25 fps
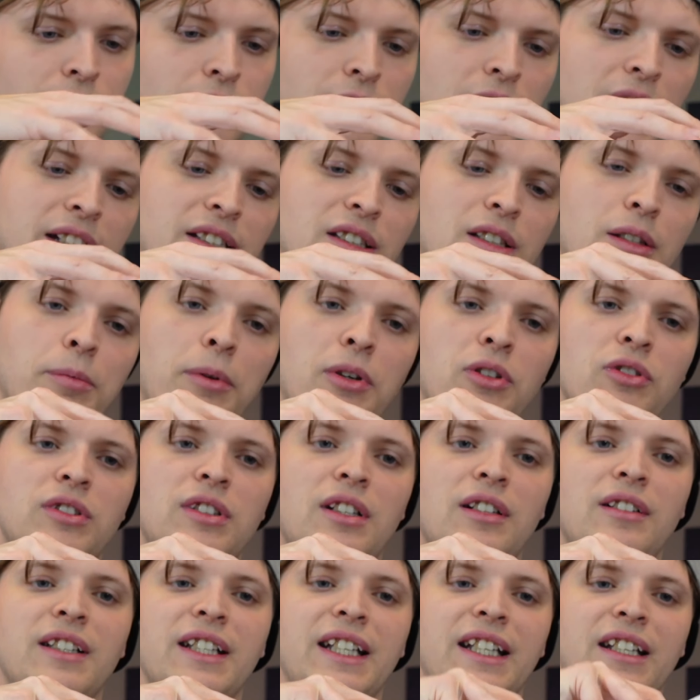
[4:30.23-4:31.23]
It's supposed
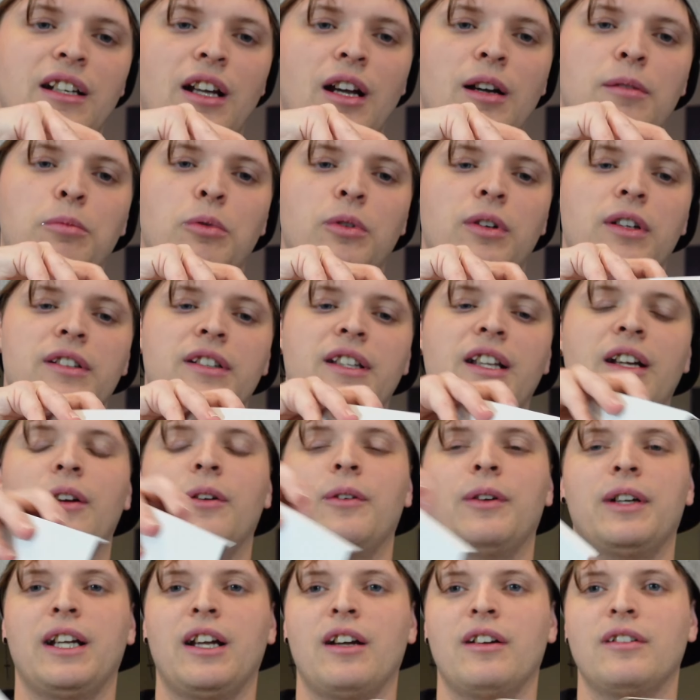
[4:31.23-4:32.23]
to lean upward. There
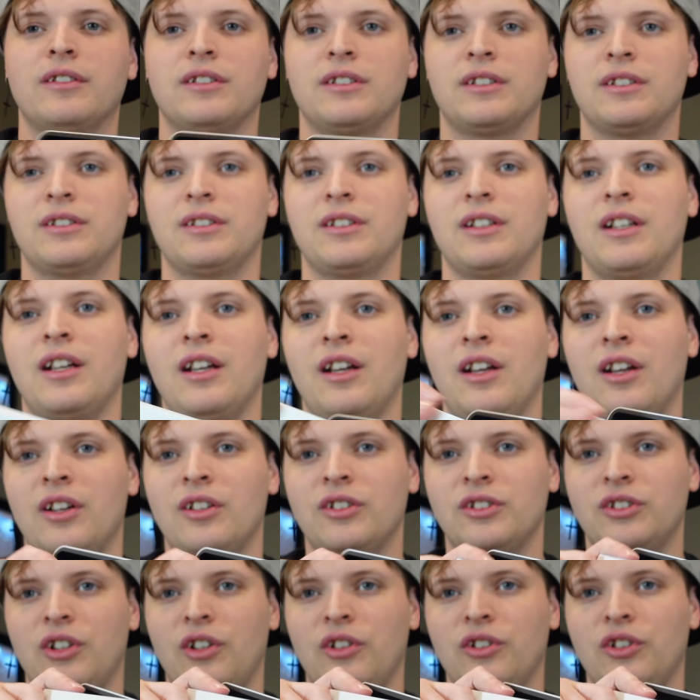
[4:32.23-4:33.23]
we go.
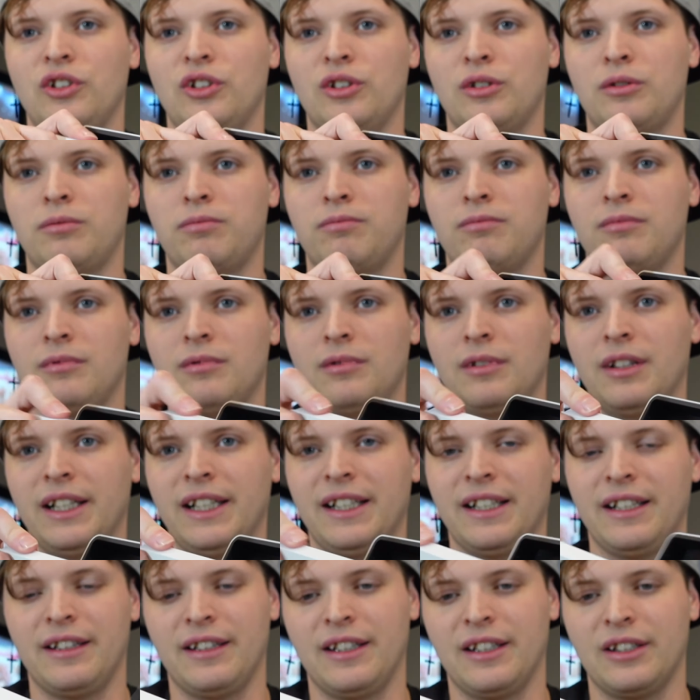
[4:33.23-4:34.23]
So you just lean
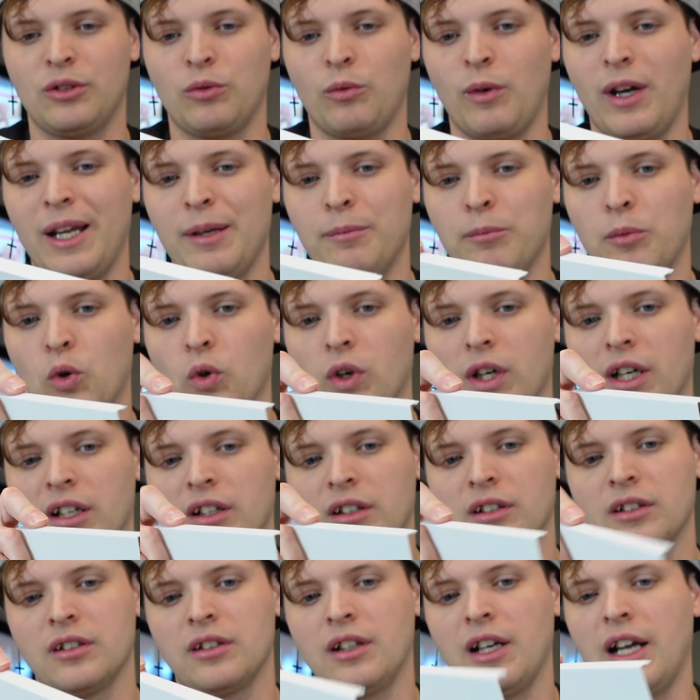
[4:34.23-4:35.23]
it this way
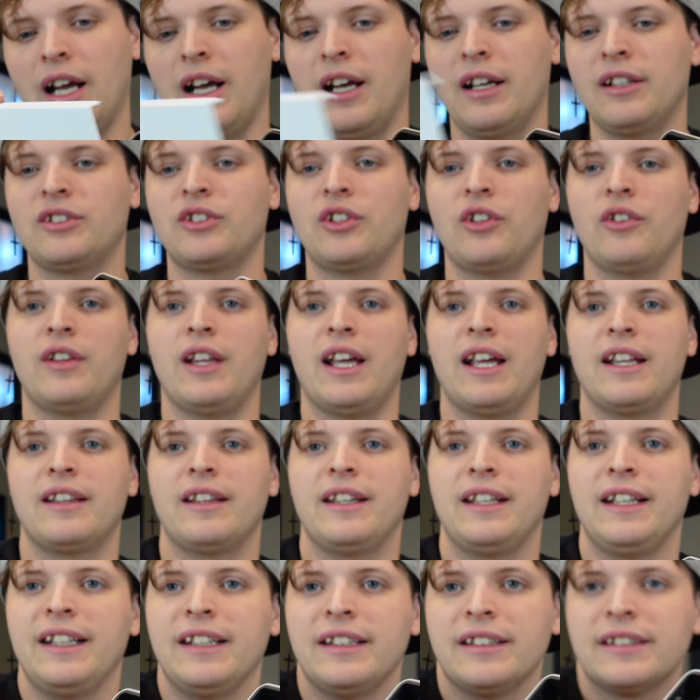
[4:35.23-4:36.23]
more so that
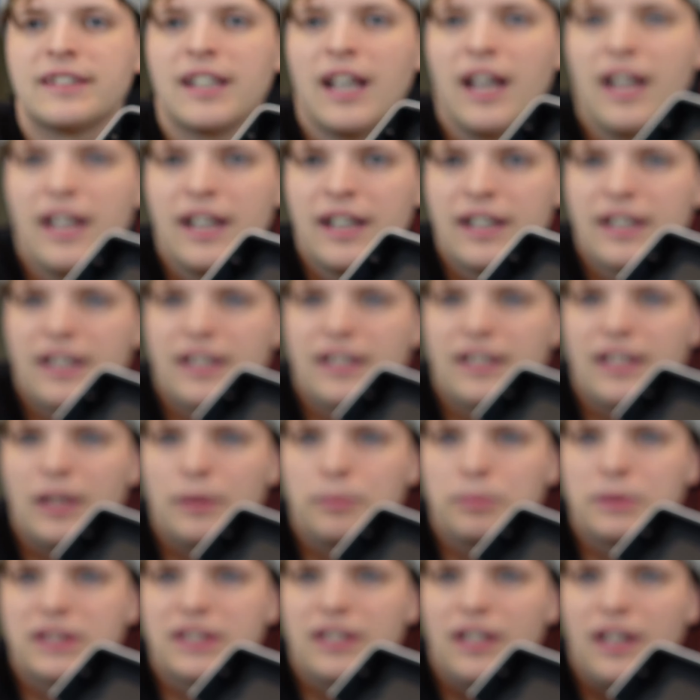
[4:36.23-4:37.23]
these
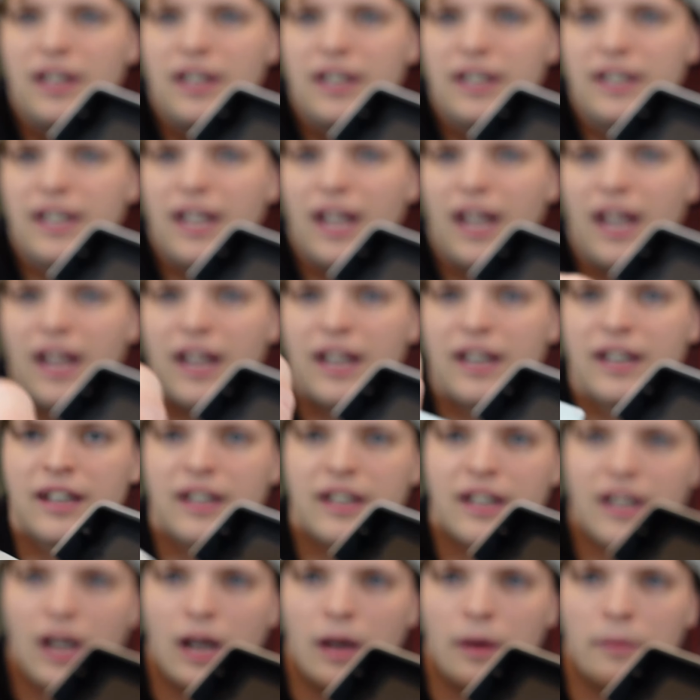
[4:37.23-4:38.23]
clips can
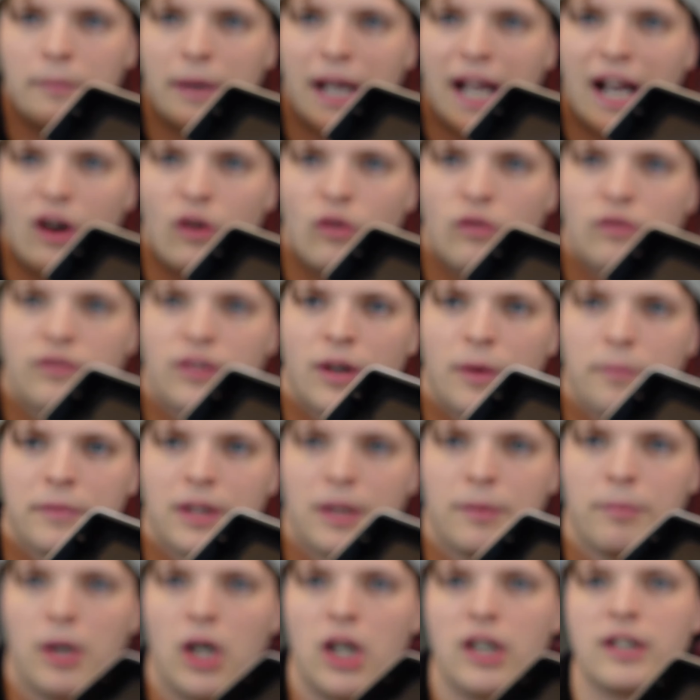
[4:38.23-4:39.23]
come out from
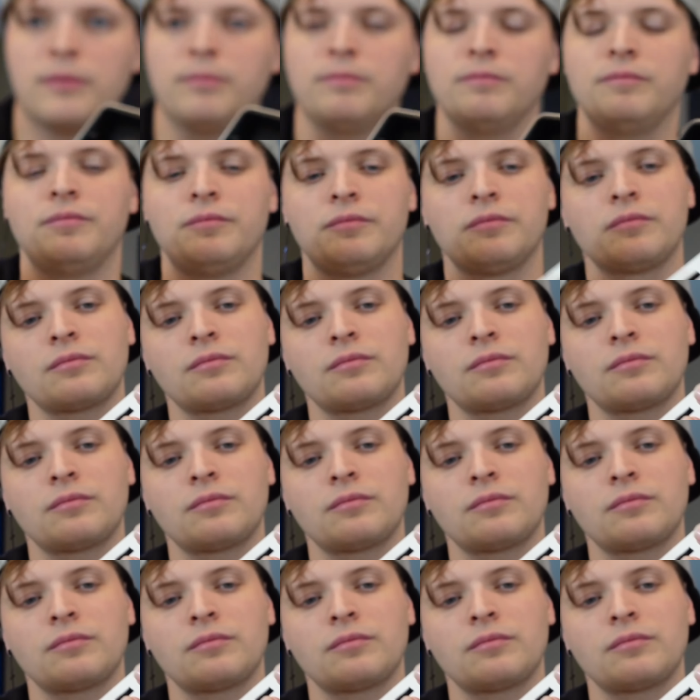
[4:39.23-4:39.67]
the bottom.